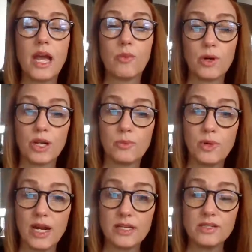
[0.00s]
And we're going to
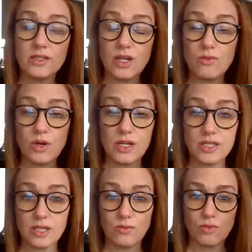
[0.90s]
practice our
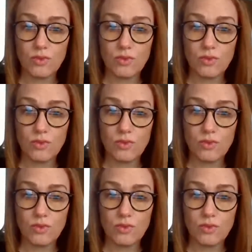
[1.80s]
words in